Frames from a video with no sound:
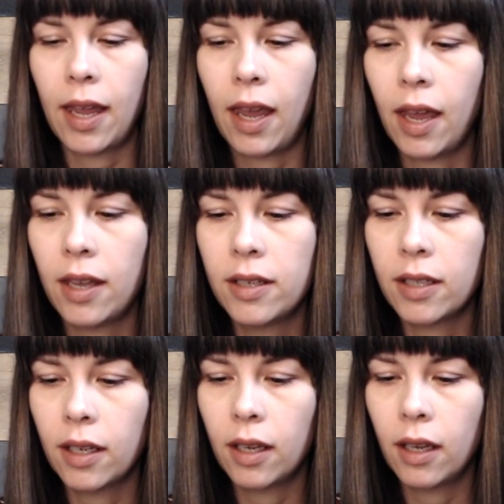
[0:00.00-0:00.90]

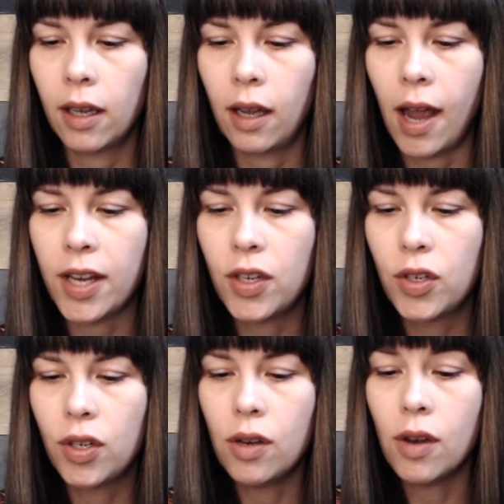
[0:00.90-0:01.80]
And I
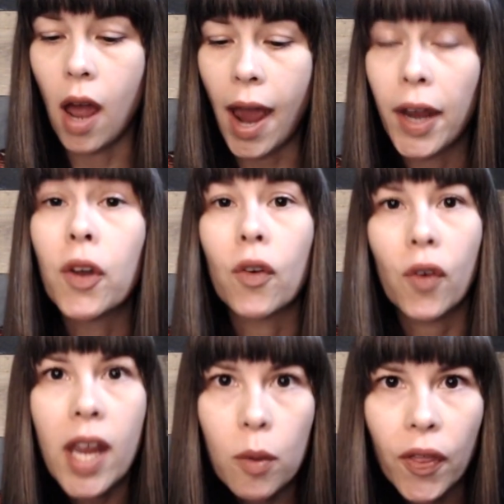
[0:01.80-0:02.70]
I
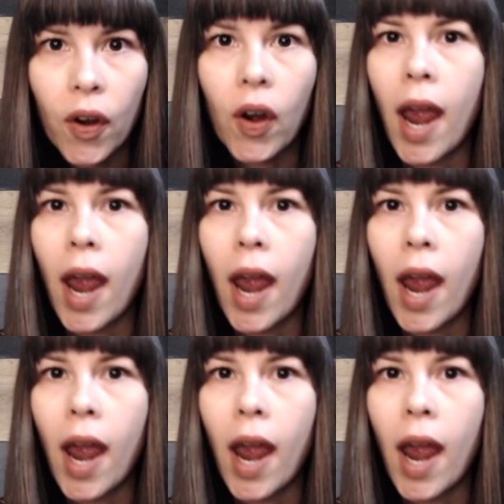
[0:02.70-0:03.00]
agree with her.